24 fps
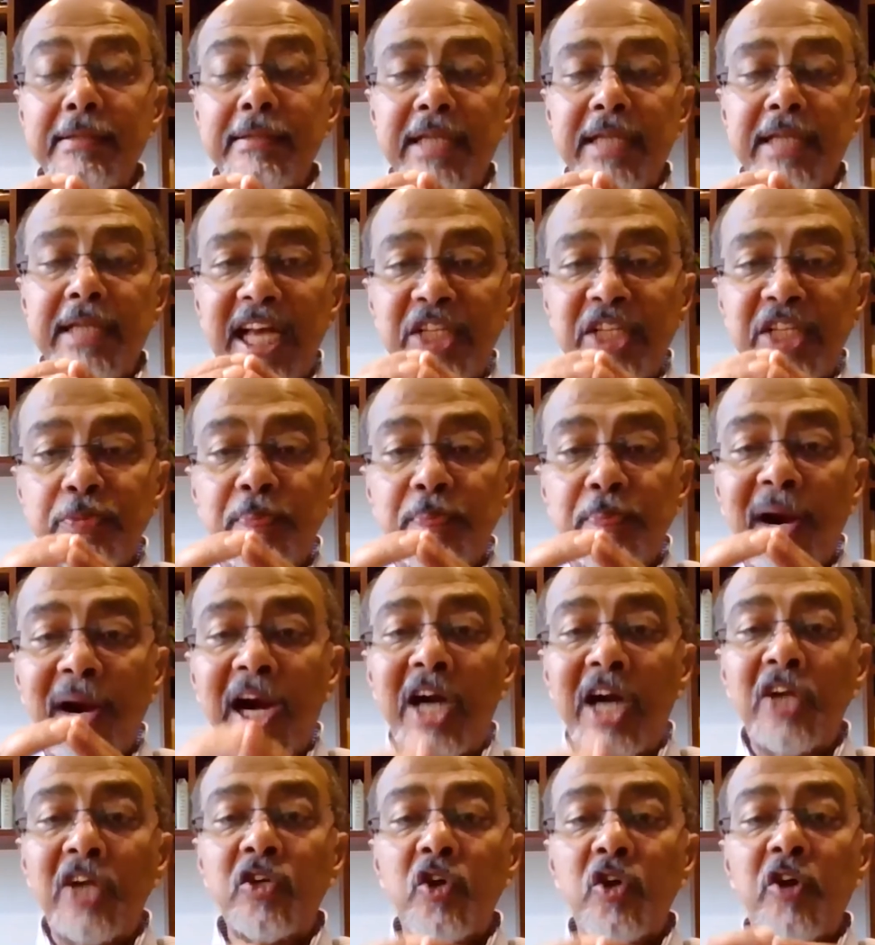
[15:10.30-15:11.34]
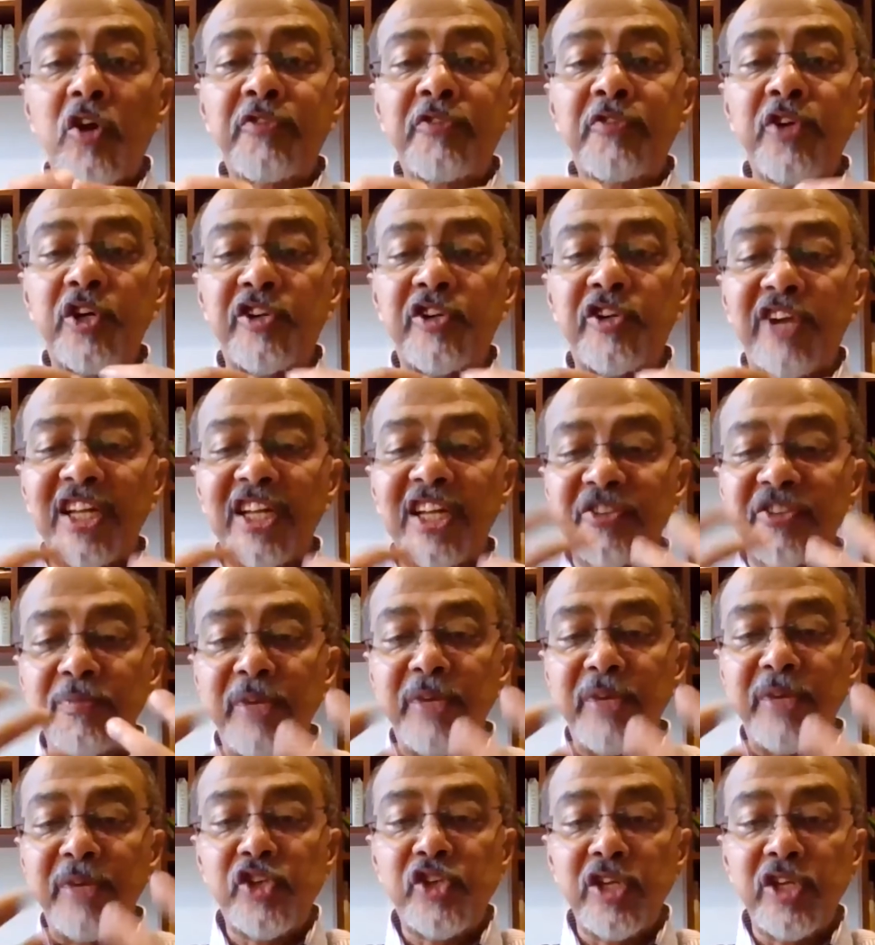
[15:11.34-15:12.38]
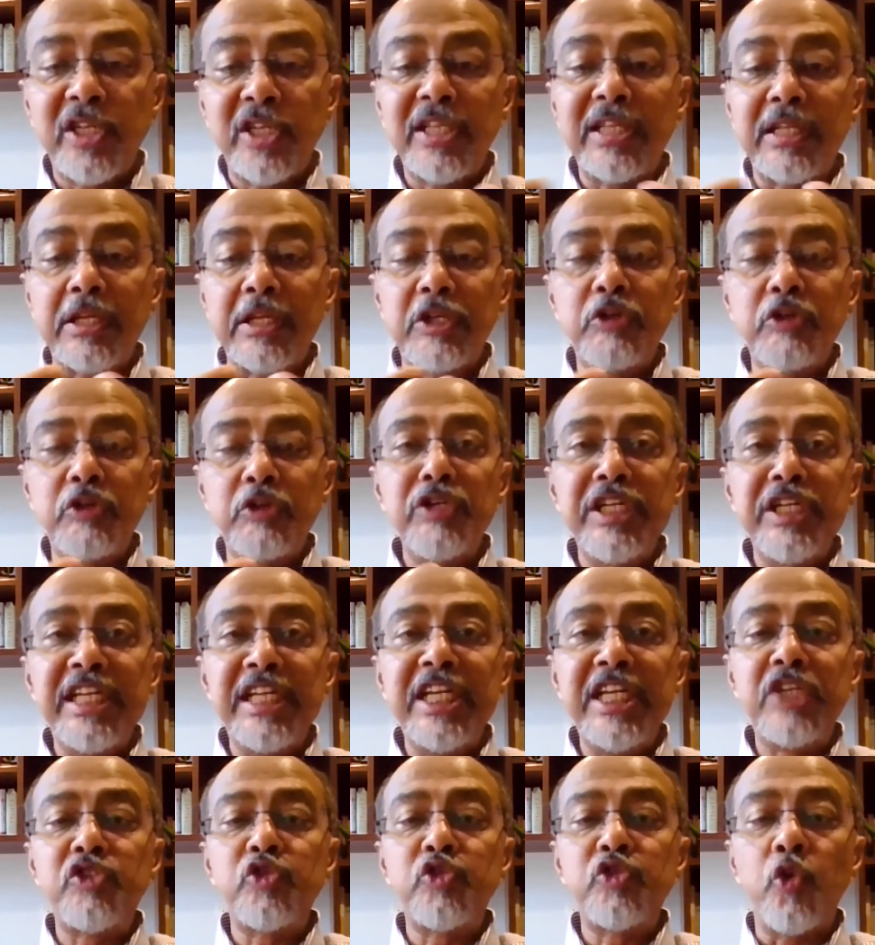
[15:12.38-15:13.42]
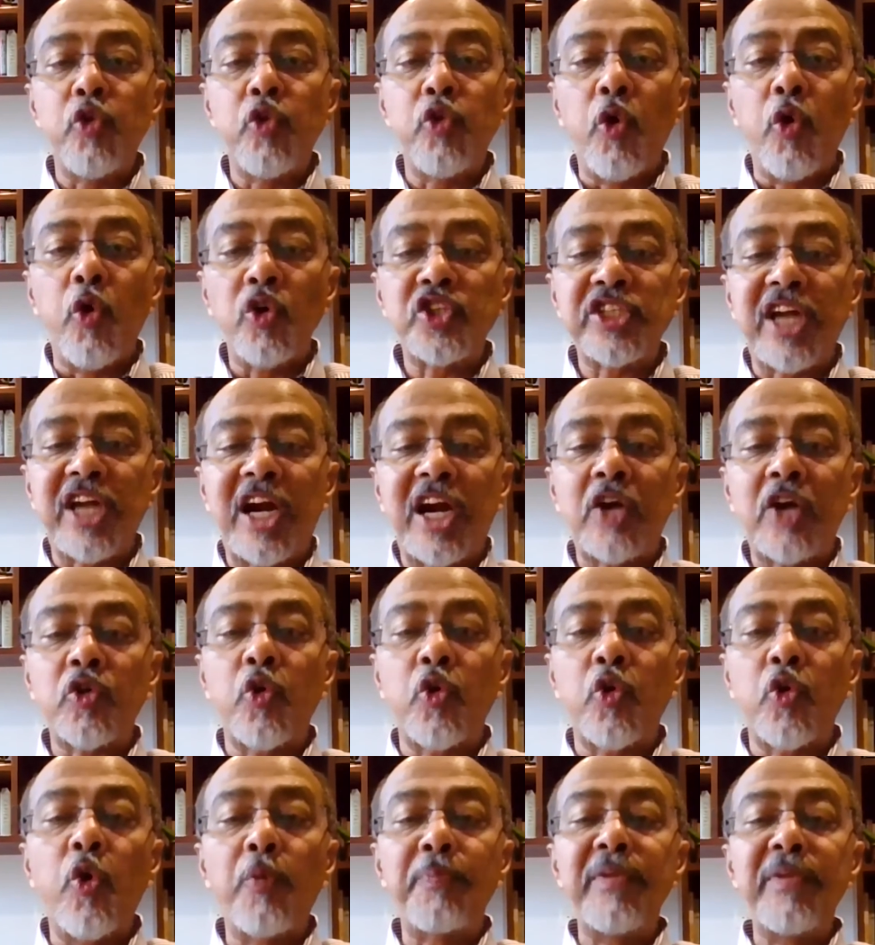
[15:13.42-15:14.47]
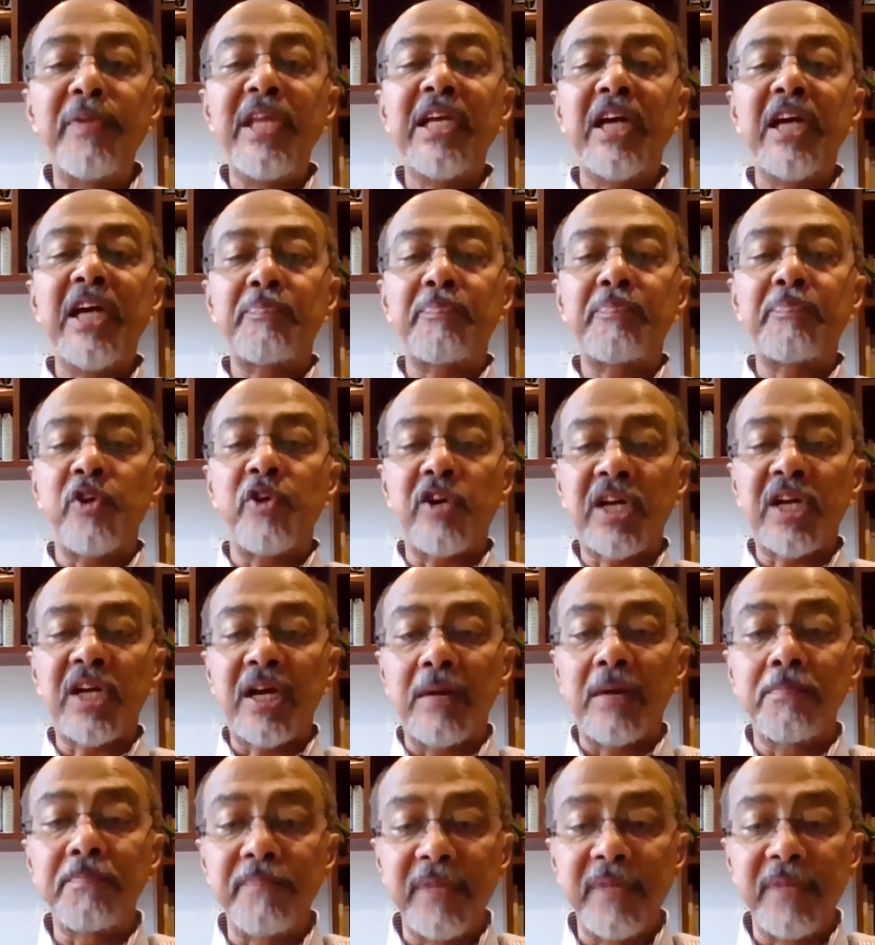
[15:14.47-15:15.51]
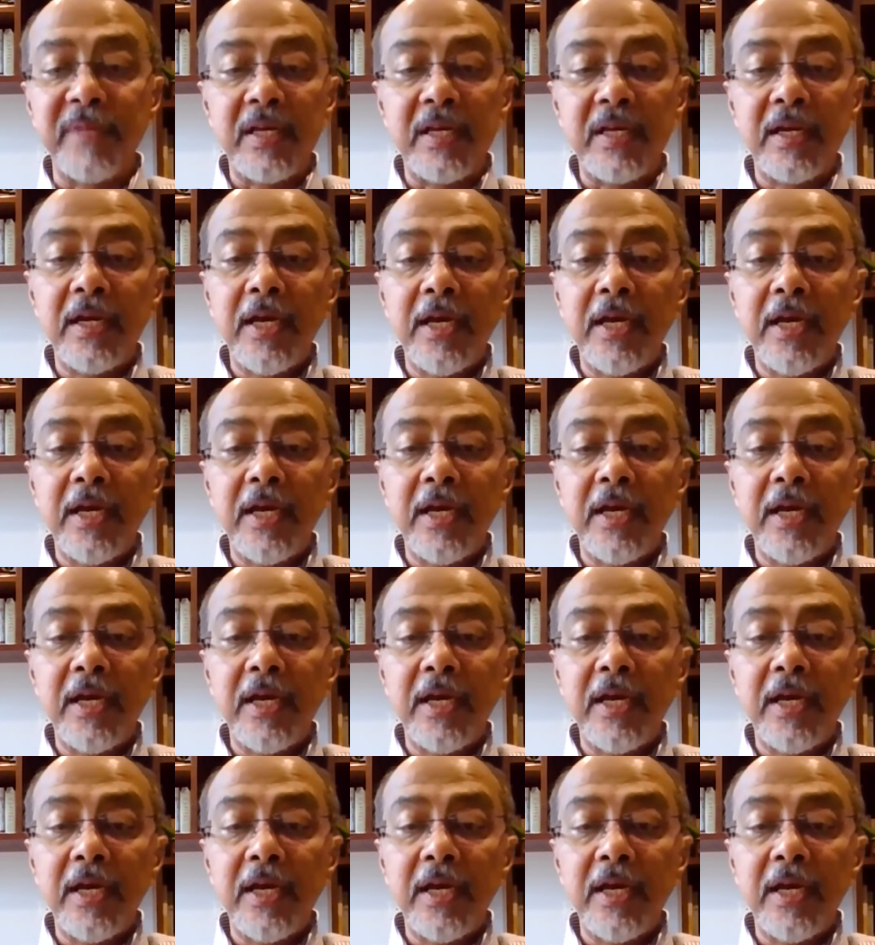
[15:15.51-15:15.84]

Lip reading: as part of your transformation, you need to start opening up your company.